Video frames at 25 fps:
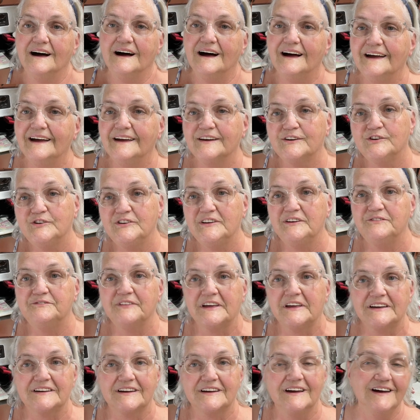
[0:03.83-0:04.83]
Hi, good
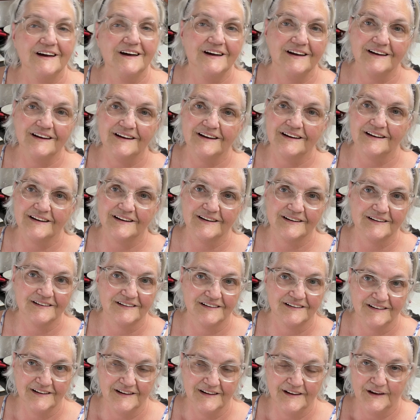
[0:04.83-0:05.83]
evening.
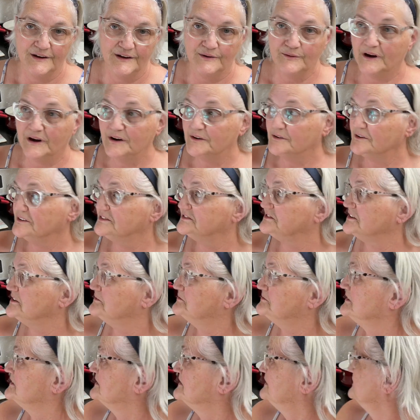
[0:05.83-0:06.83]
Well, it's
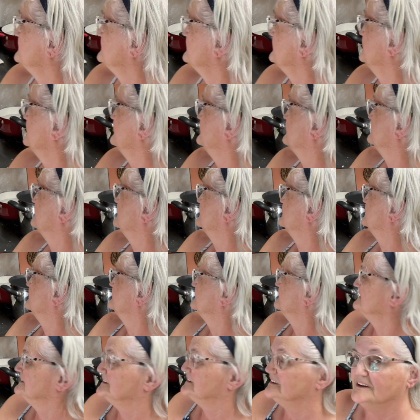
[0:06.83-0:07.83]
evening here.
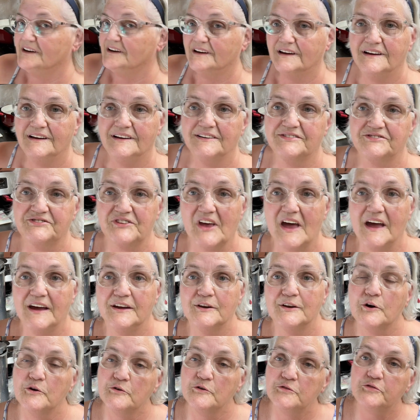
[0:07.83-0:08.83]
It's
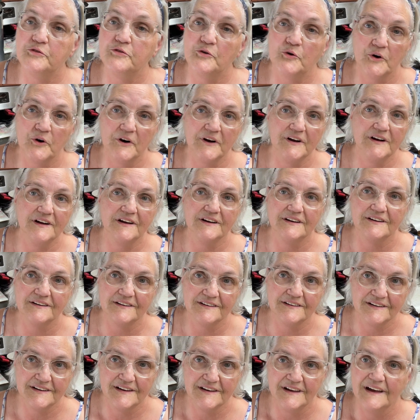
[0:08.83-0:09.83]
8:04,
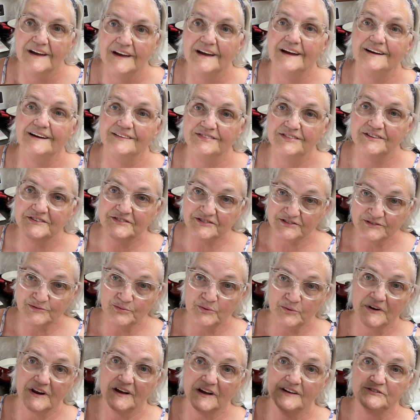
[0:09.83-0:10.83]
and this is
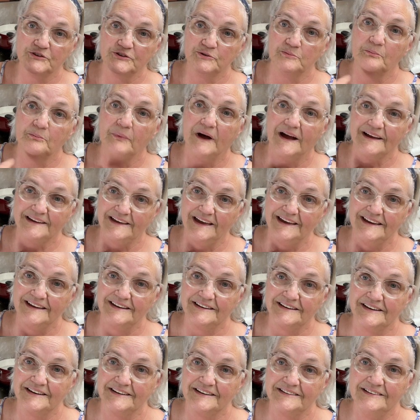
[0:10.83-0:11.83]
when I do my
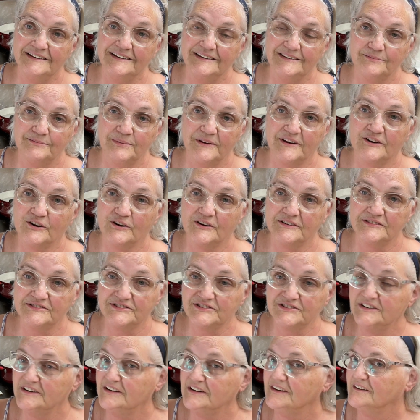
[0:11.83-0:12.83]
canning
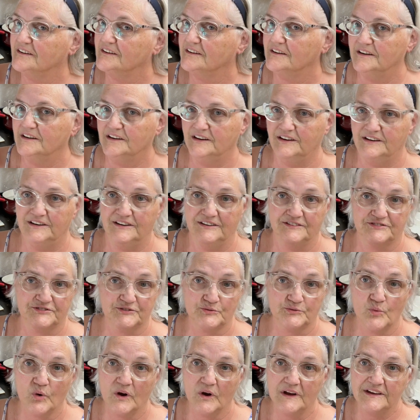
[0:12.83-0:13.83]
because
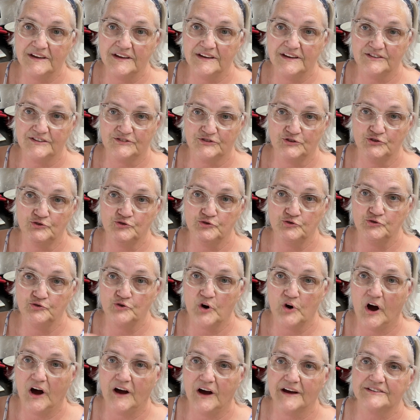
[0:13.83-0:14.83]
it's way too
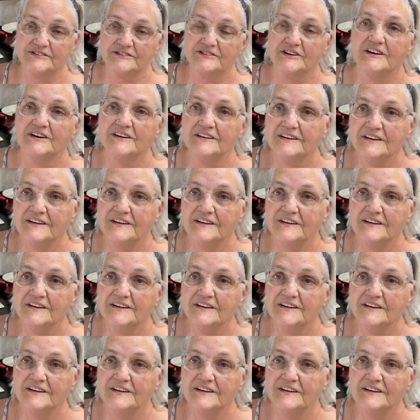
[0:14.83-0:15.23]
hot